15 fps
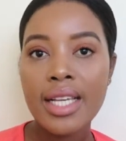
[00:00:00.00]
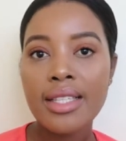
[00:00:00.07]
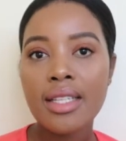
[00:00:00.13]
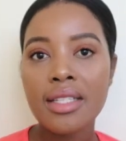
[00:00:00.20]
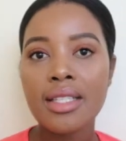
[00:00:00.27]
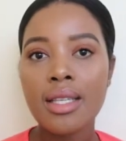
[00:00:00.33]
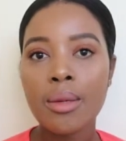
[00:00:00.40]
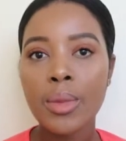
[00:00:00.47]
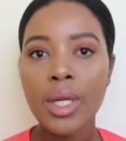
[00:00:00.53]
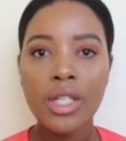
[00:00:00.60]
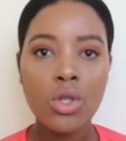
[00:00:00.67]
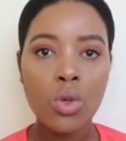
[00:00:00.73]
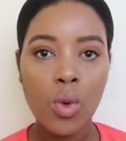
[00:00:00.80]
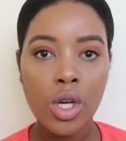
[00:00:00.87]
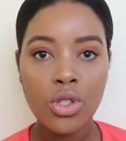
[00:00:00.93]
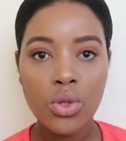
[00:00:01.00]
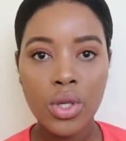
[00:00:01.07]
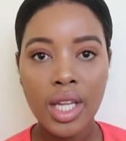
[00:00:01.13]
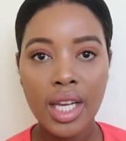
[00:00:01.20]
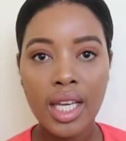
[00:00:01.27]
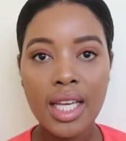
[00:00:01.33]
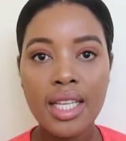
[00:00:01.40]
Is it similar to what you're
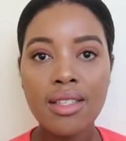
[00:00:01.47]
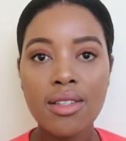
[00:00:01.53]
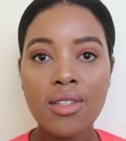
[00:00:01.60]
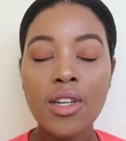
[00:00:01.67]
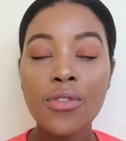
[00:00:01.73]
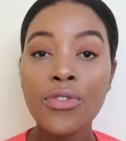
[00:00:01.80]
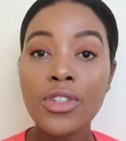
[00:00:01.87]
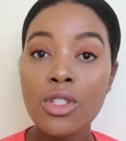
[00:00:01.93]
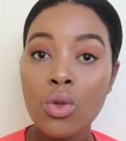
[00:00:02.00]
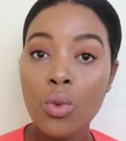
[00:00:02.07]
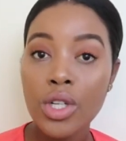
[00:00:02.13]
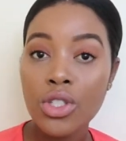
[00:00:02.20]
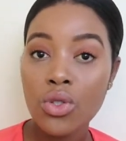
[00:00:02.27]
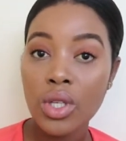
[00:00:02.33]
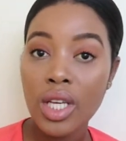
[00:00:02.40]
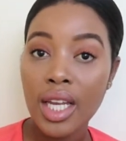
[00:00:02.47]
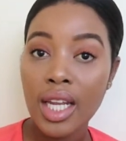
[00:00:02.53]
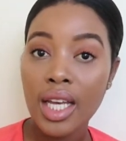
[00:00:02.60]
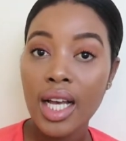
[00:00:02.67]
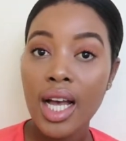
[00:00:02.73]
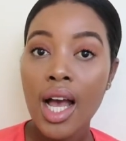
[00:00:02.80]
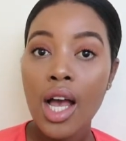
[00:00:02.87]
getting? Is it different to what you're
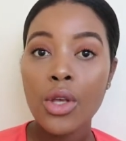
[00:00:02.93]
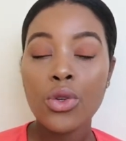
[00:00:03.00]
getting?